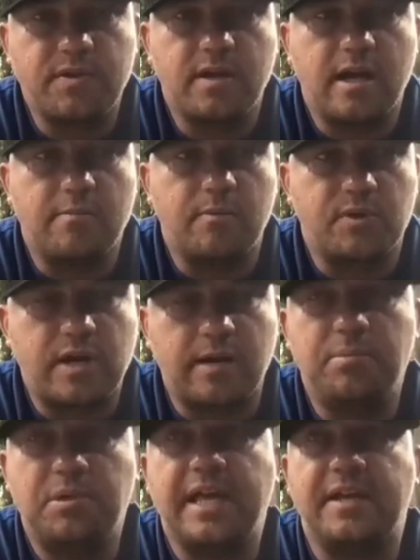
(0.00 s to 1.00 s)
When we're
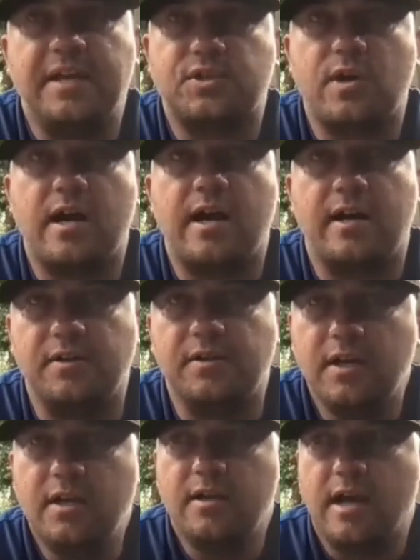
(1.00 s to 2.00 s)
trying to plan a trial
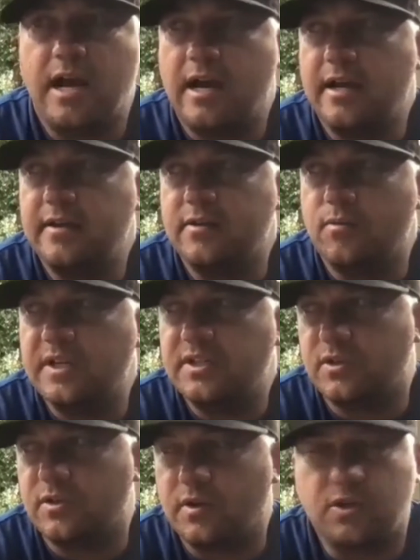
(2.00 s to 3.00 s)
in the winter
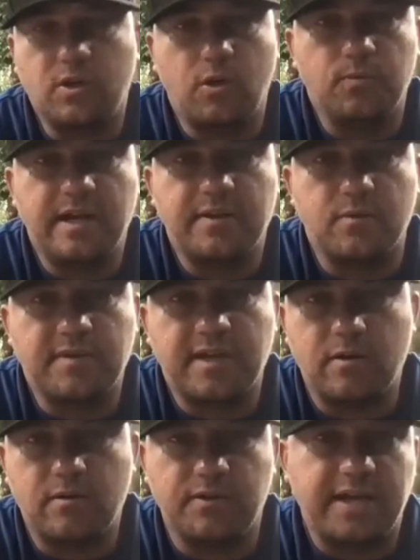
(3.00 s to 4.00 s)
and cold weather, we've got to look
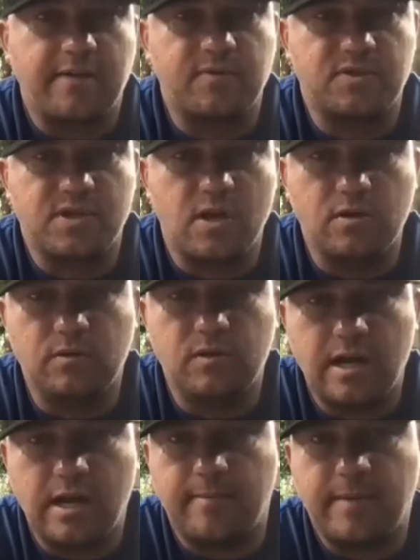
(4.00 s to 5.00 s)
out for snow,
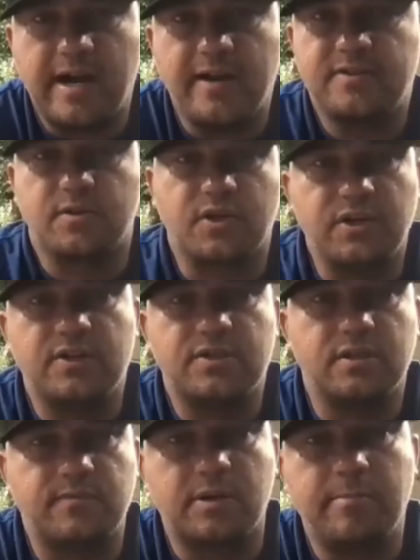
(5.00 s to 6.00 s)
ice, or conditions
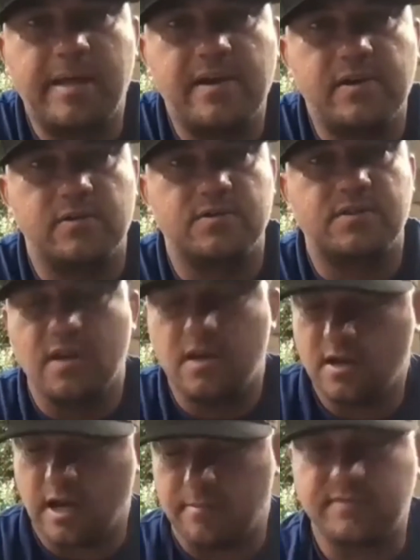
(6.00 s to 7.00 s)
for competitors.
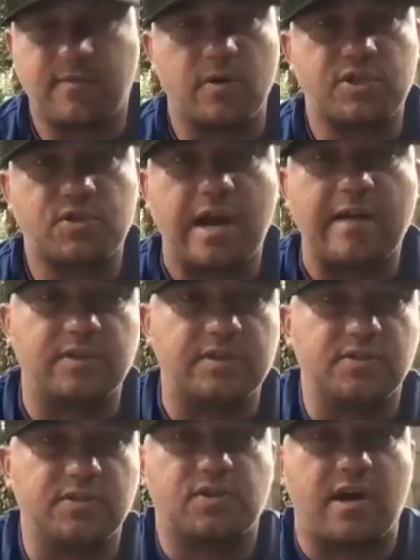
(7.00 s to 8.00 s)
As far as traveling
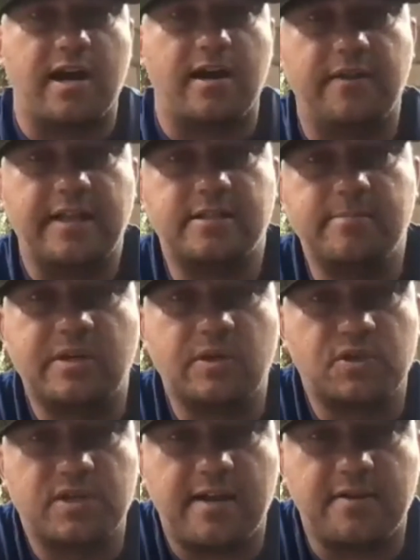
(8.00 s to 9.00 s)
to the trial, that's a bigger
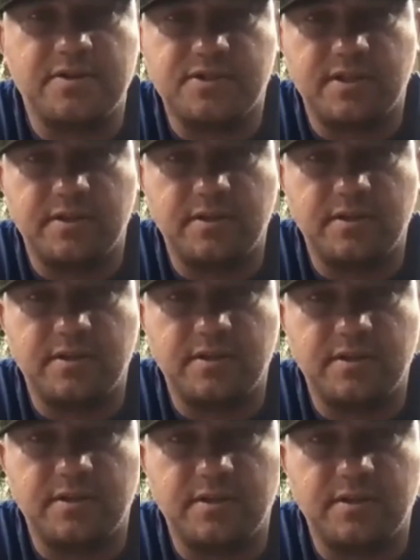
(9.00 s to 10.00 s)
challenge than
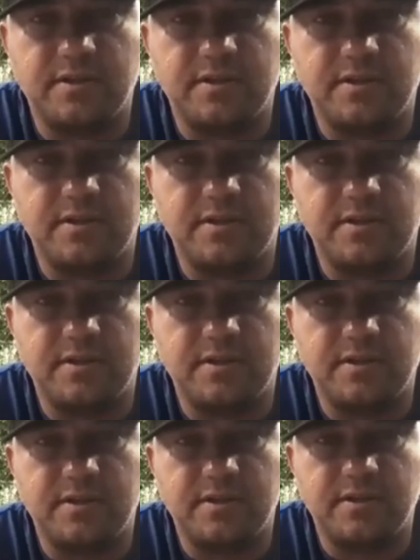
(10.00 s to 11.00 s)

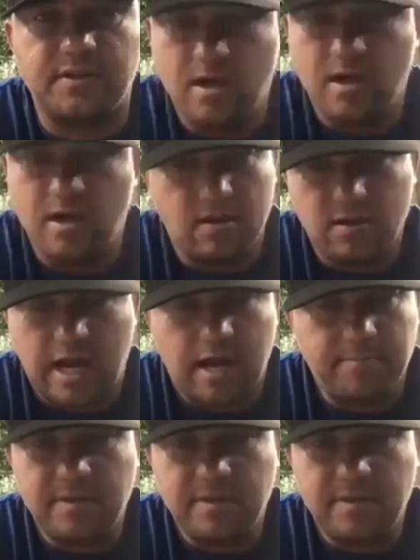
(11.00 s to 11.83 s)
the actual weather at the trial.